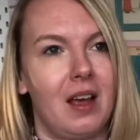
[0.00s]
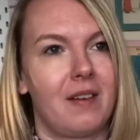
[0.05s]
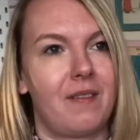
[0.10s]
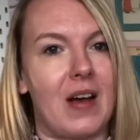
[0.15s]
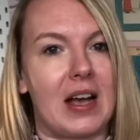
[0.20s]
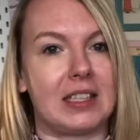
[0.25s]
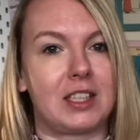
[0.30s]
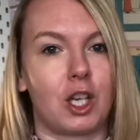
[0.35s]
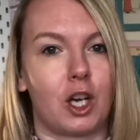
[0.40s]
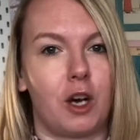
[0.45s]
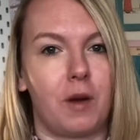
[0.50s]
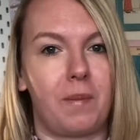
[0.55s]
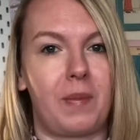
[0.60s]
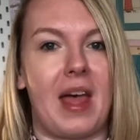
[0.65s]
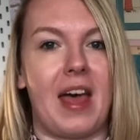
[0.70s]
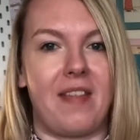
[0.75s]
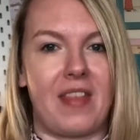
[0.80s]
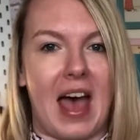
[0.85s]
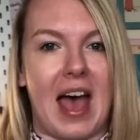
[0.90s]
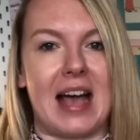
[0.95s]
fed up,
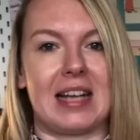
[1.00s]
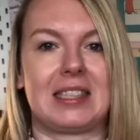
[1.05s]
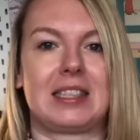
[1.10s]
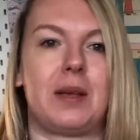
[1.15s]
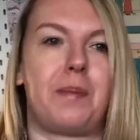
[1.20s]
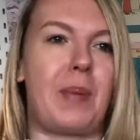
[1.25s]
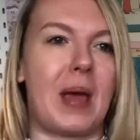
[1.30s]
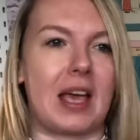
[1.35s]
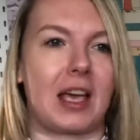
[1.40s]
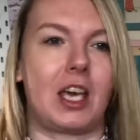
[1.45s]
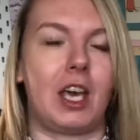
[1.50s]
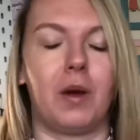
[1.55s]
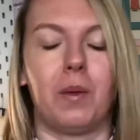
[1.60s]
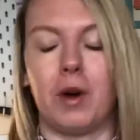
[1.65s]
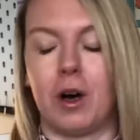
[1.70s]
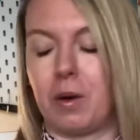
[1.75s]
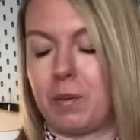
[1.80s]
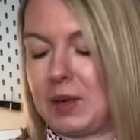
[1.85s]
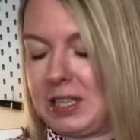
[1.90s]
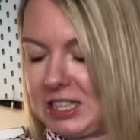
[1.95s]
they're there to pick you
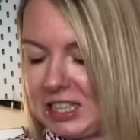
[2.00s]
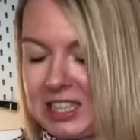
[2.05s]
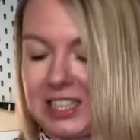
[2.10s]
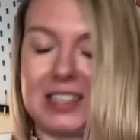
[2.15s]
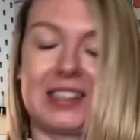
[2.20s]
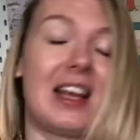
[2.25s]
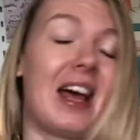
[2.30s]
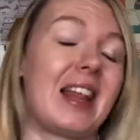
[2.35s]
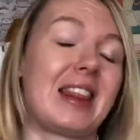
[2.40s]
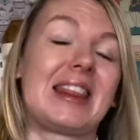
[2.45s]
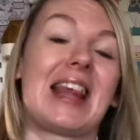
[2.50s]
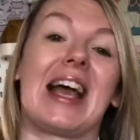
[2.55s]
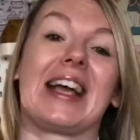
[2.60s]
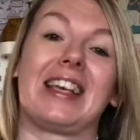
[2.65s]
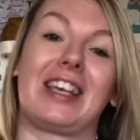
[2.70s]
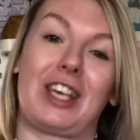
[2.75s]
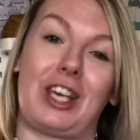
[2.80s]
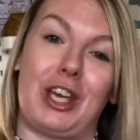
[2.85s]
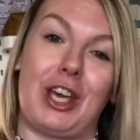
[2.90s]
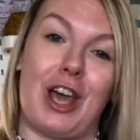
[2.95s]
up, which
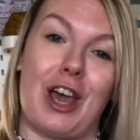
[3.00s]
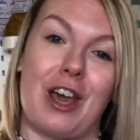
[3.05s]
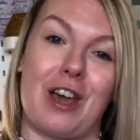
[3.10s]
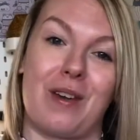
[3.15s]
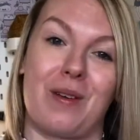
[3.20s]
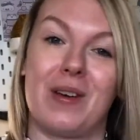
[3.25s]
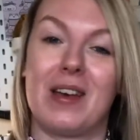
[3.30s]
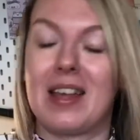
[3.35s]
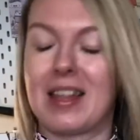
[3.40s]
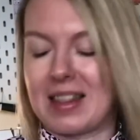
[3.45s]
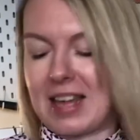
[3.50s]
thank you.